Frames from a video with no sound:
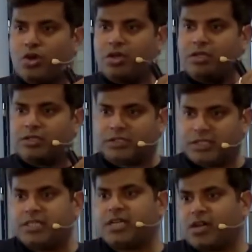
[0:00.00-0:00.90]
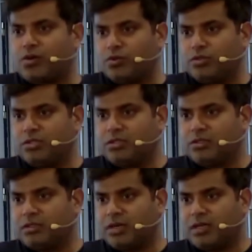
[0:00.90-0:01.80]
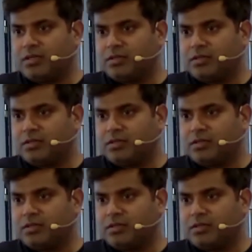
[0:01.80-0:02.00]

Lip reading: CDK code, right?